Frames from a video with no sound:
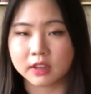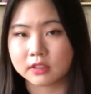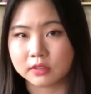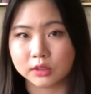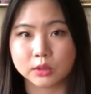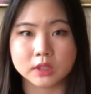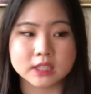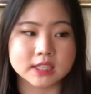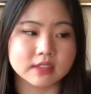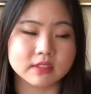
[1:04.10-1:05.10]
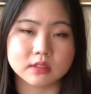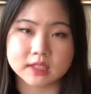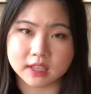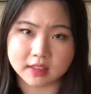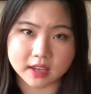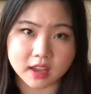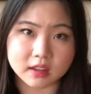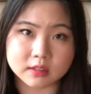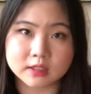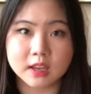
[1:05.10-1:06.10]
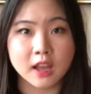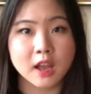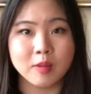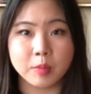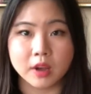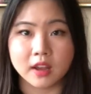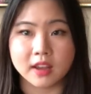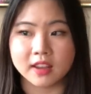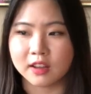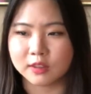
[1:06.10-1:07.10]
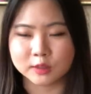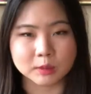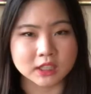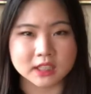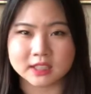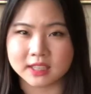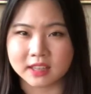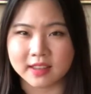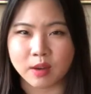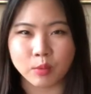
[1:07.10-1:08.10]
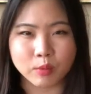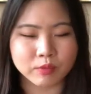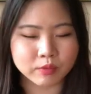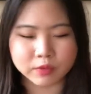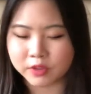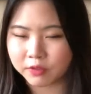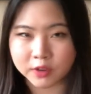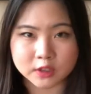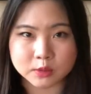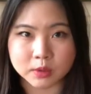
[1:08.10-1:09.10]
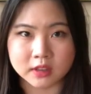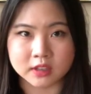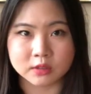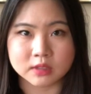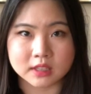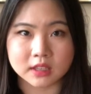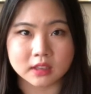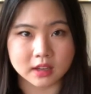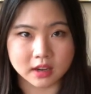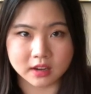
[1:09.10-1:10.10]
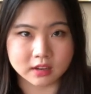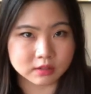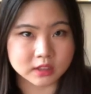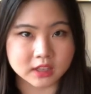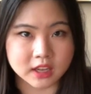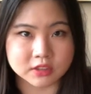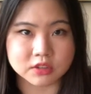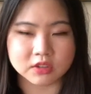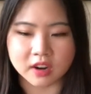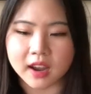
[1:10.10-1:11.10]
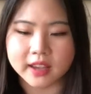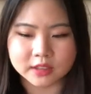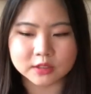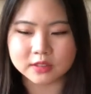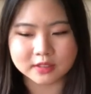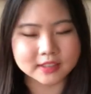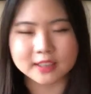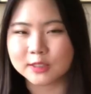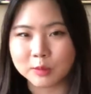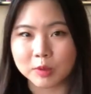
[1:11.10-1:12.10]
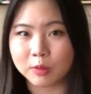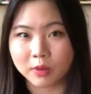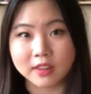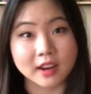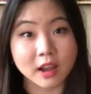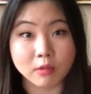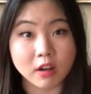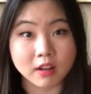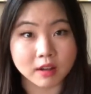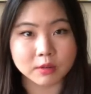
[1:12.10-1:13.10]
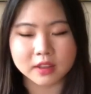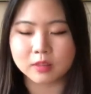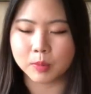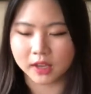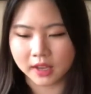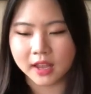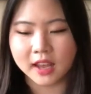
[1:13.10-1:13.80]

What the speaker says: the rest of the store to see if there was anything else, but ultimately it's like that the first one that you see that kind of really catches your eye tends to be the one that I walk out with. But